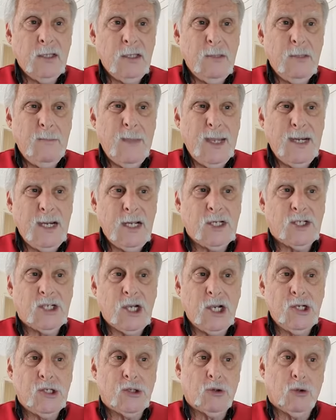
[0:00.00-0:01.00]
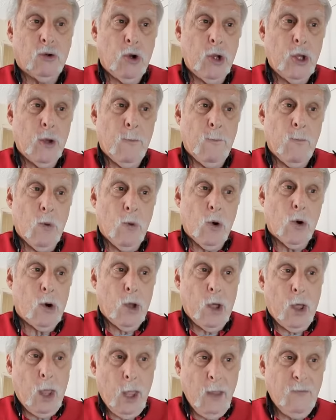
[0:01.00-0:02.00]
you may need to change your oil
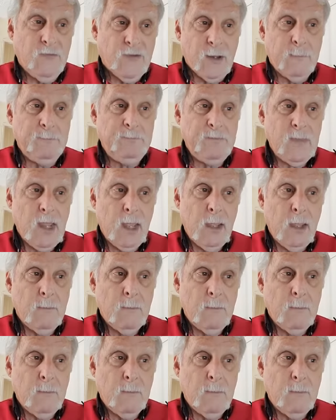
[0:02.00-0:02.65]
more often